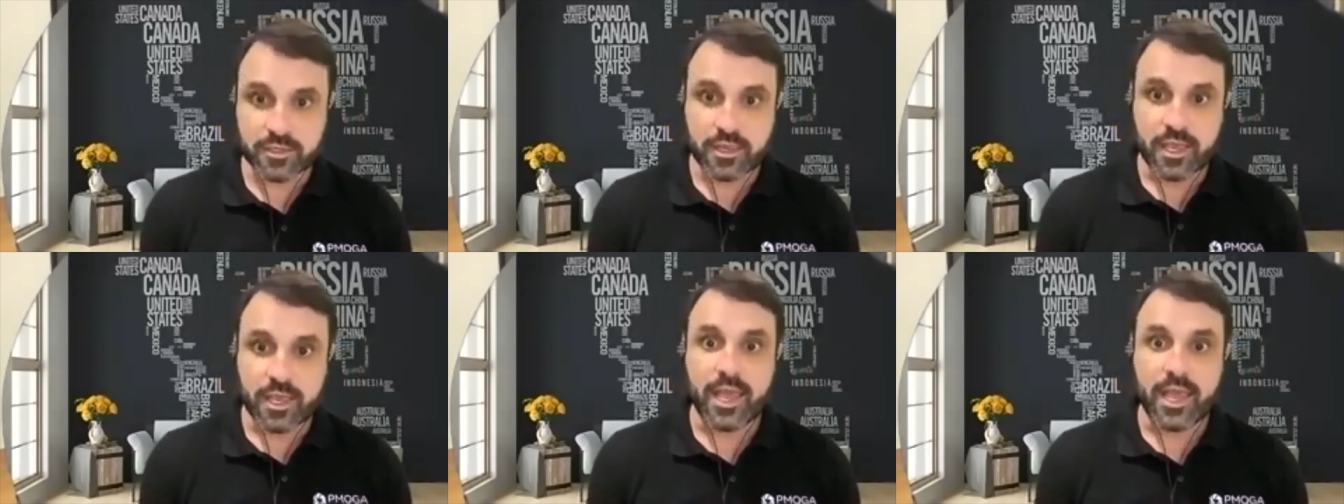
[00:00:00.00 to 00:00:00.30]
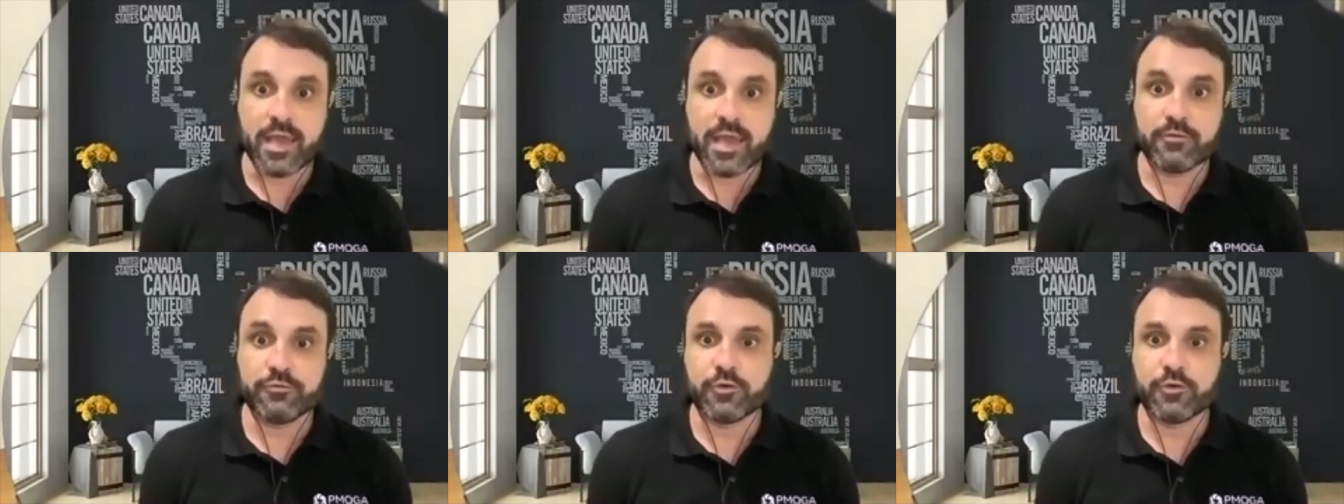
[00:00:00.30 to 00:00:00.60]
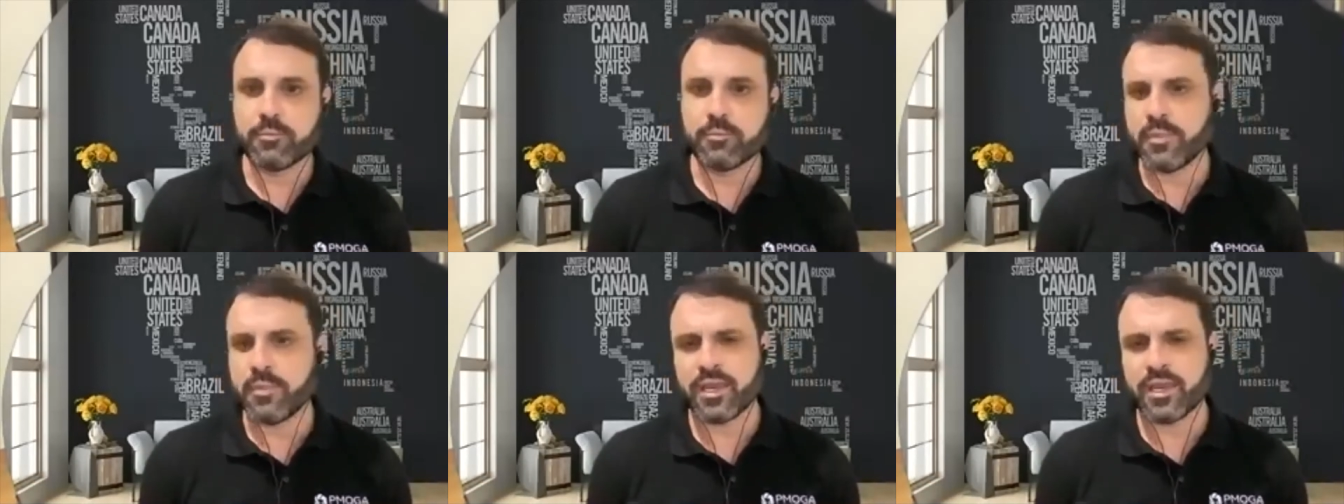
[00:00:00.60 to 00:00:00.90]
And for
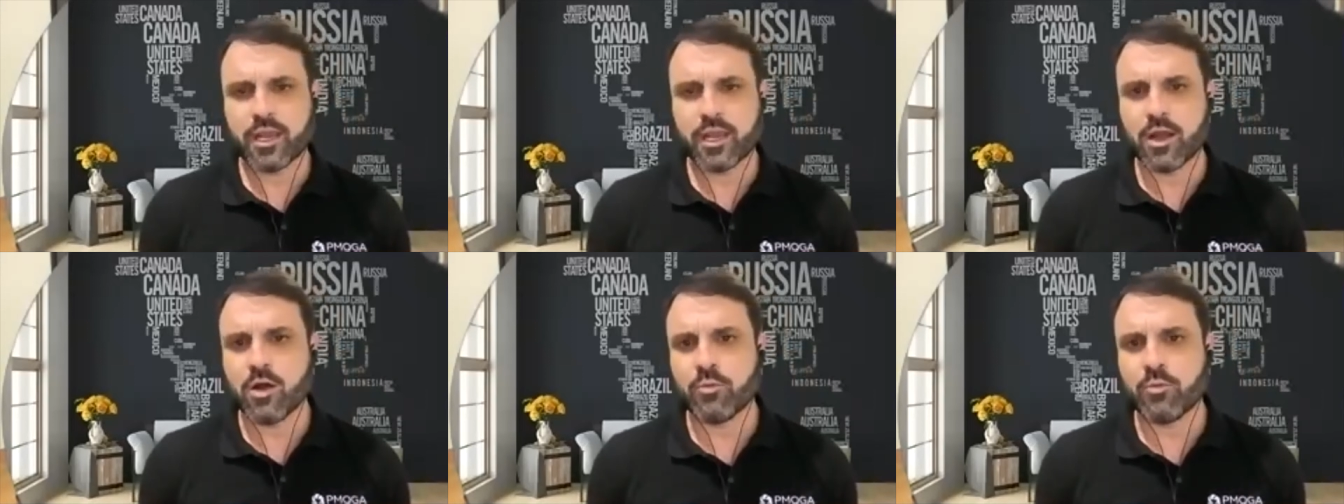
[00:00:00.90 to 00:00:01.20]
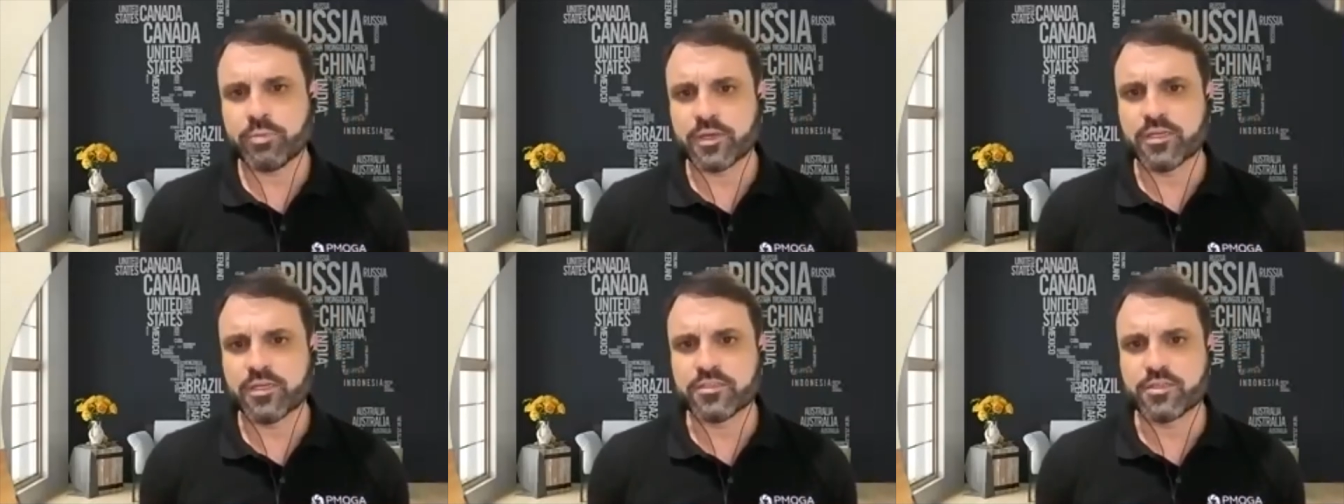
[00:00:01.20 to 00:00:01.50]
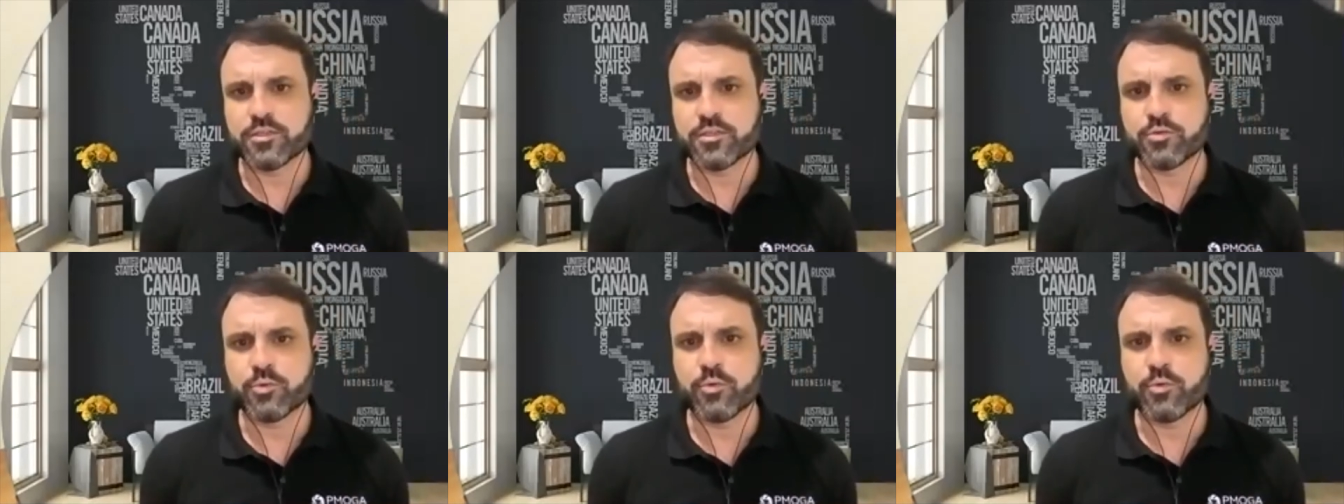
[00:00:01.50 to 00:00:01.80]
many companies, it
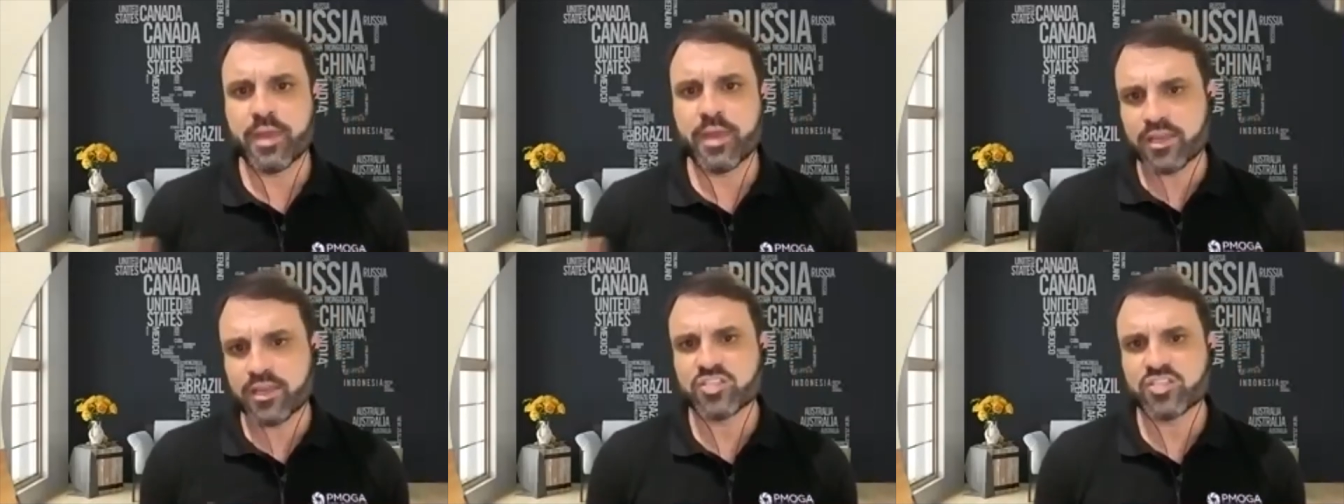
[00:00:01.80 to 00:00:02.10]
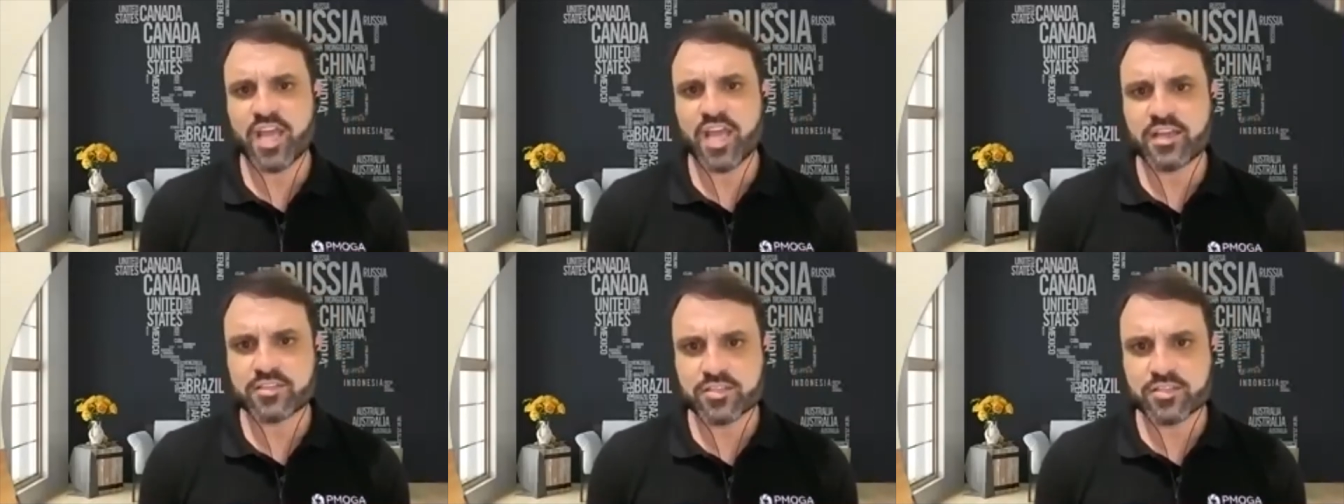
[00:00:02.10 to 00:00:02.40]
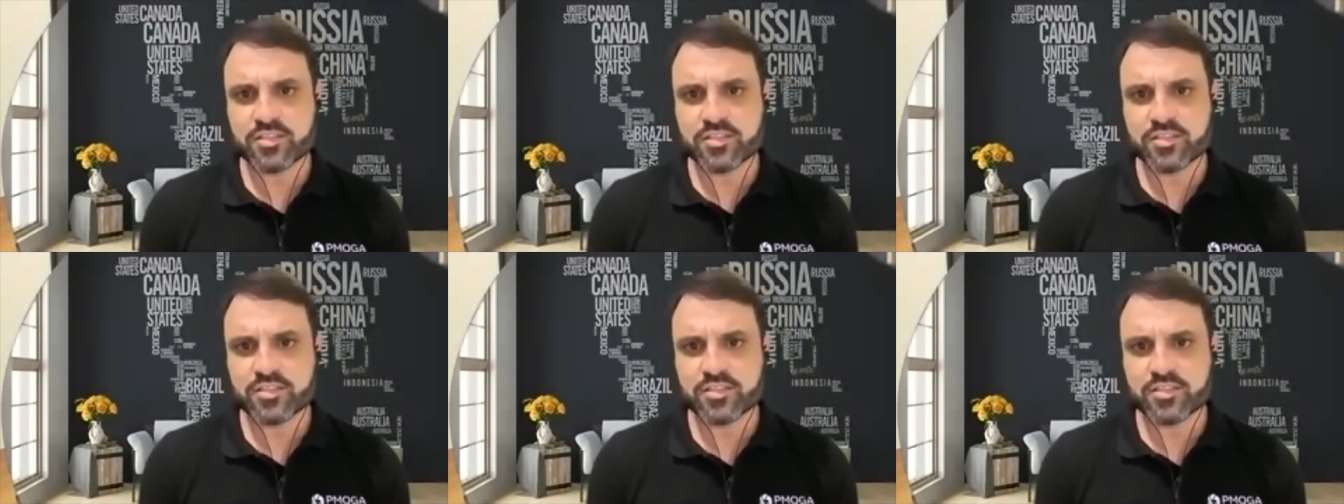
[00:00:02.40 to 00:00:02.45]
will make sense,